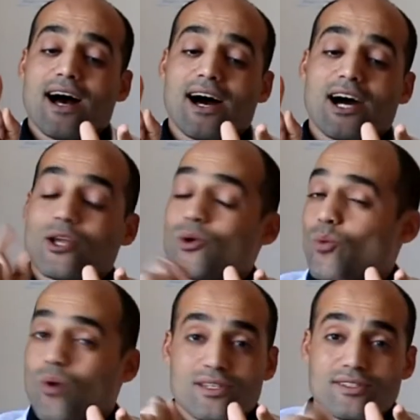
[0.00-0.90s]
I
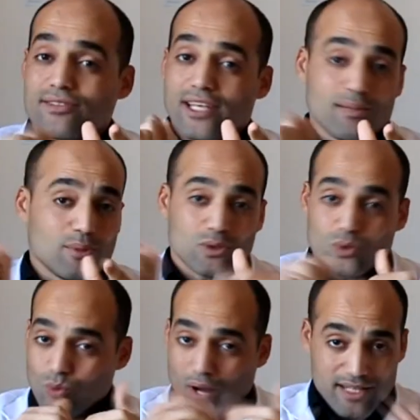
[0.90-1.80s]
wasn't able
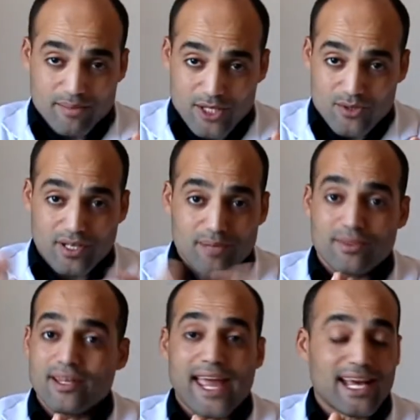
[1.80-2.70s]
to write
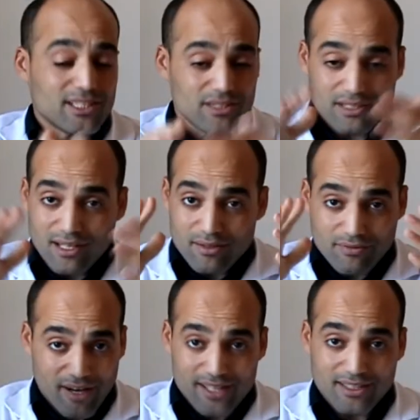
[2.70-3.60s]
manuscript, and uh,
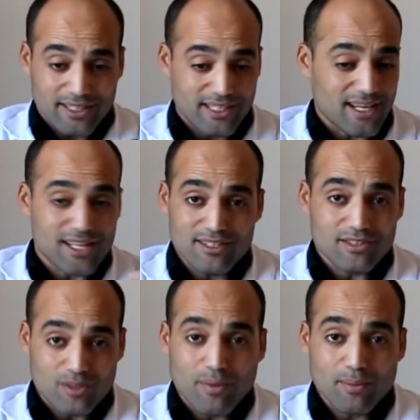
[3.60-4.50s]
finally, I
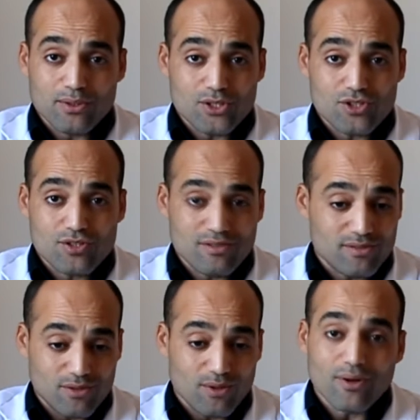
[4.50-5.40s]
didn't publish, uh,
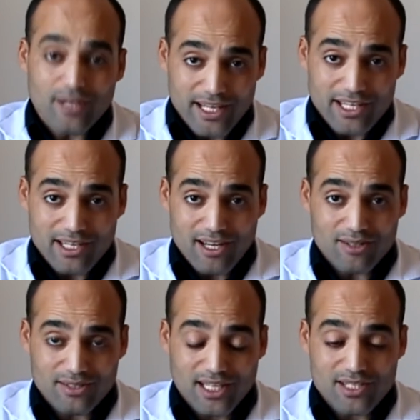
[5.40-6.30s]
you know, any
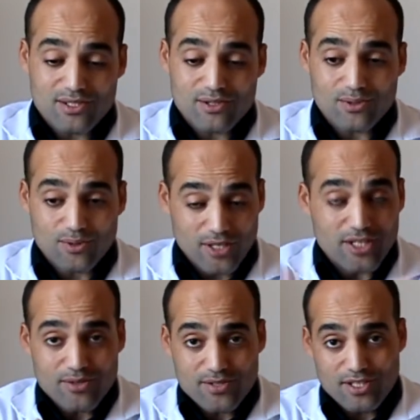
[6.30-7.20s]
articles or
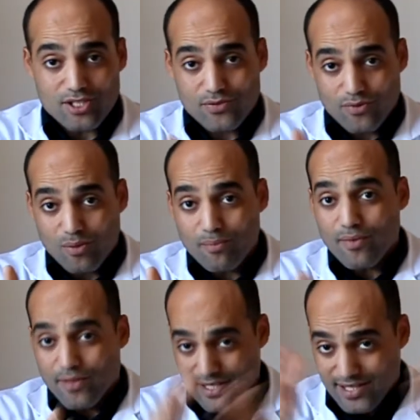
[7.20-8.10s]
any research
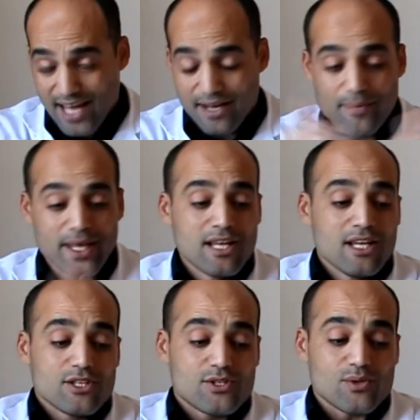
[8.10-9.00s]
from this data.
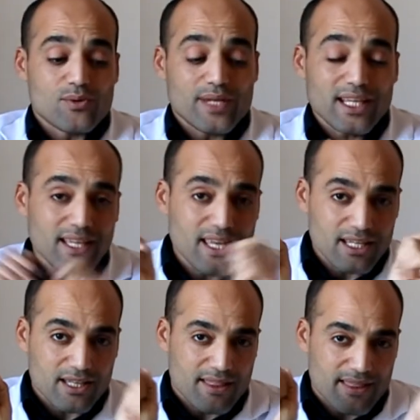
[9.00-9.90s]
So really,
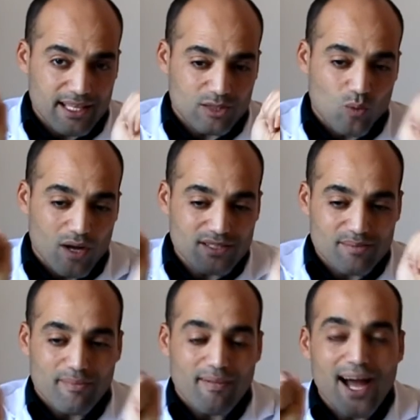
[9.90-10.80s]
it, it
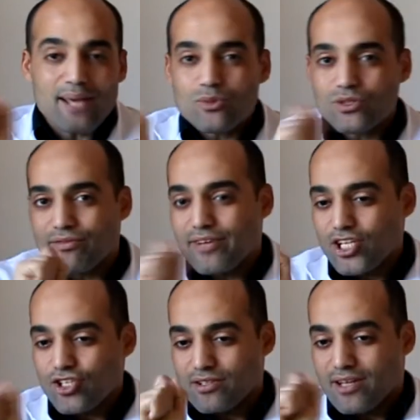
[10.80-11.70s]
was my
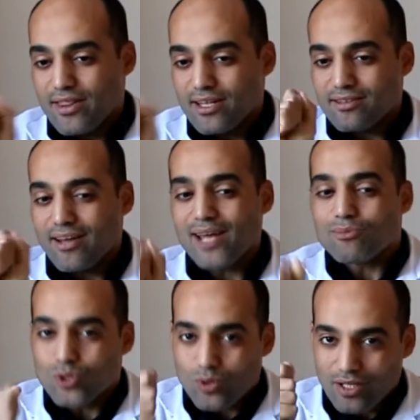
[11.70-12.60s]
motivation at that
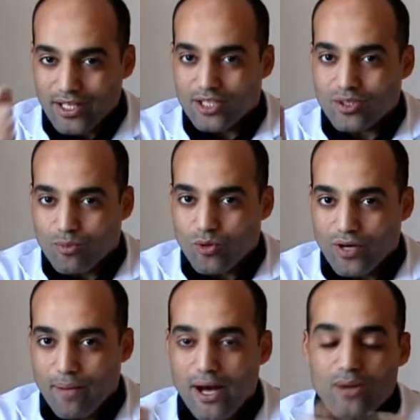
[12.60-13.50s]
time to learn
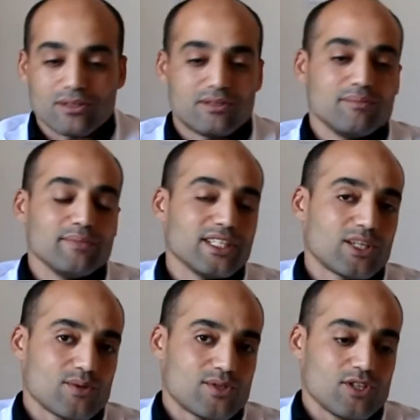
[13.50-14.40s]
more about
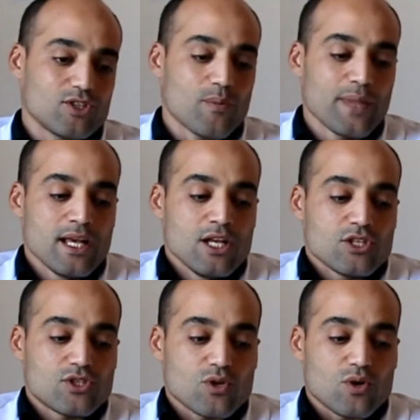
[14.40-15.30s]
medical research.
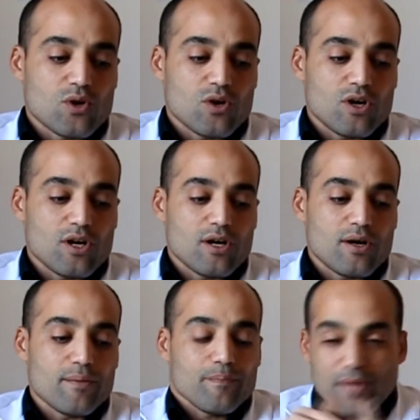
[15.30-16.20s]
So,
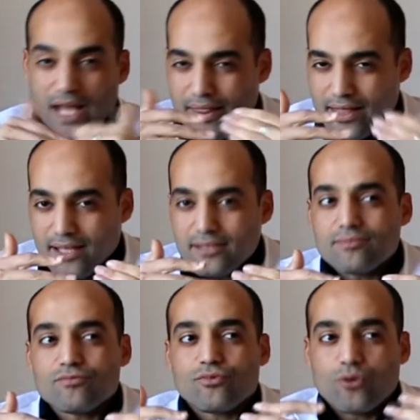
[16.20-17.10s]
uh, and
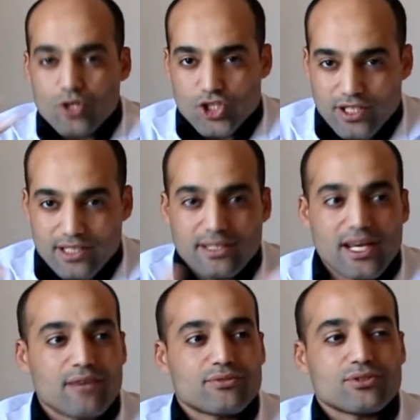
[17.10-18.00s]
then
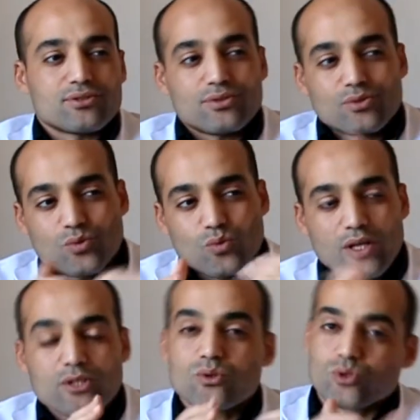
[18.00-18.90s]
fortunately, after
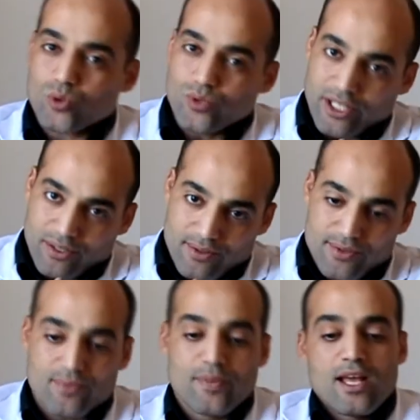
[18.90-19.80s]
one or two
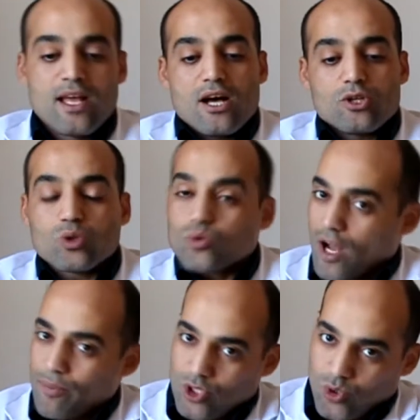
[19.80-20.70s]
years, Dr.
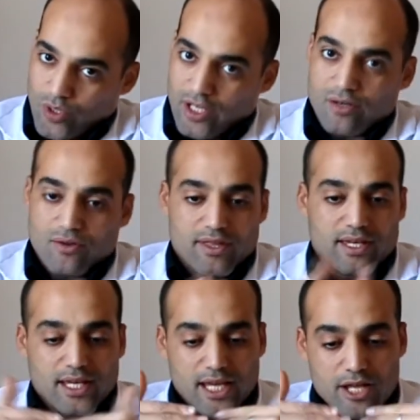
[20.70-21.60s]
Ahmed Shokeir,
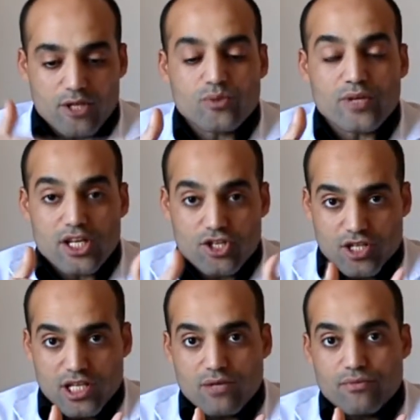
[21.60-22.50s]
the
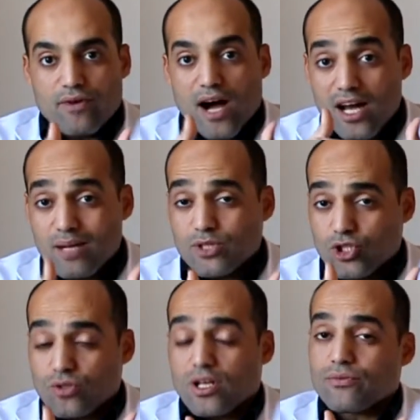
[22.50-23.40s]
editor-in-chief, Arab
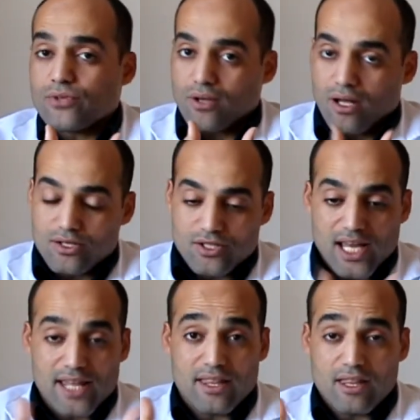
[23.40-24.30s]
Journal of
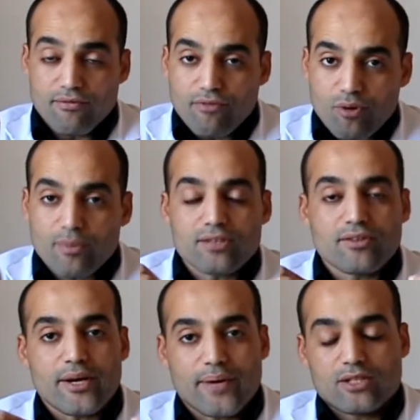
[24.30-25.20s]
Urology, and the former
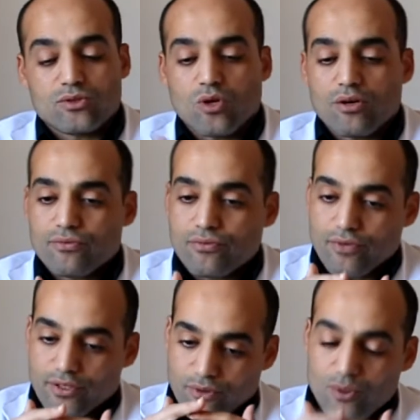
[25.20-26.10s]
director of
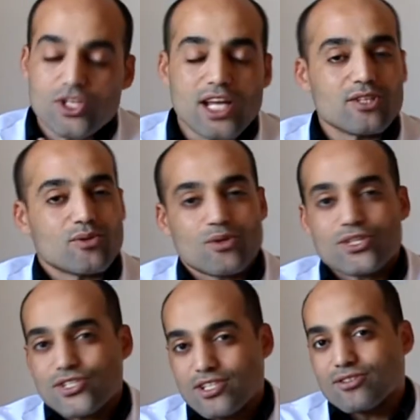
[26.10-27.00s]
Nephrology and
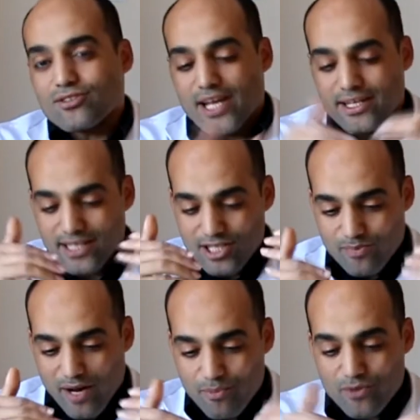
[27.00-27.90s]
Urology Center, and he is
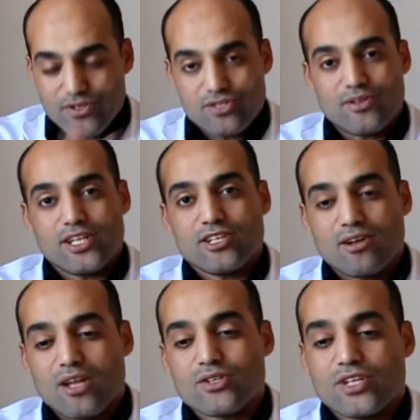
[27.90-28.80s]
my professor in
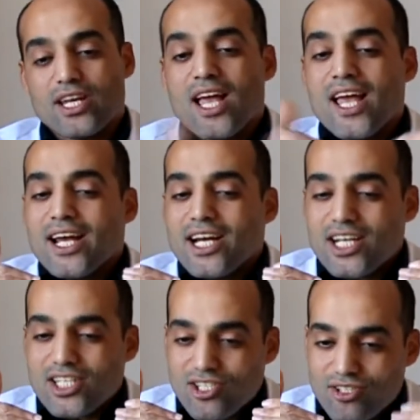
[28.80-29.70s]
urology
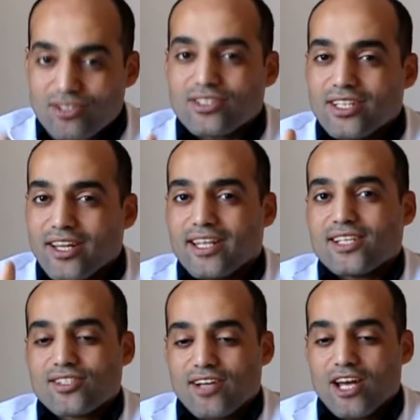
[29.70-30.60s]
started
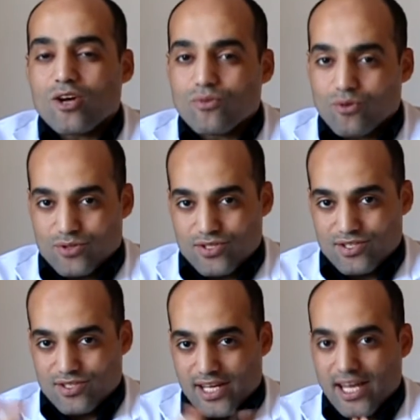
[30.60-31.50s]
this kind of
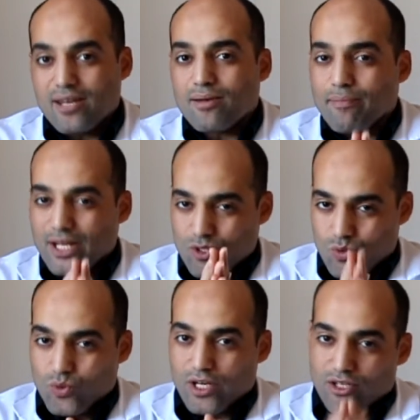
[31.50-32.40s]
courses in
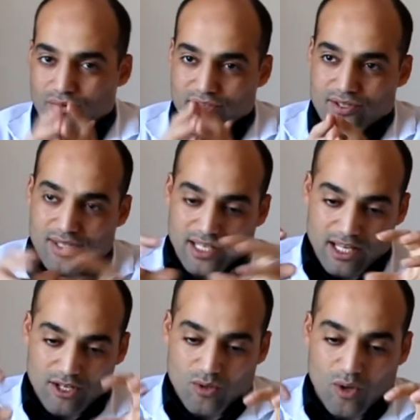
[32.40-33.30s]
Mansoura
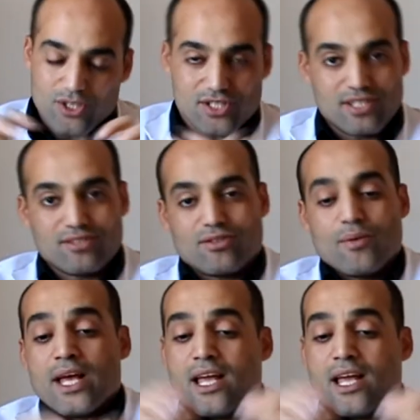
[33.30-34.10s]
University in Urology Center.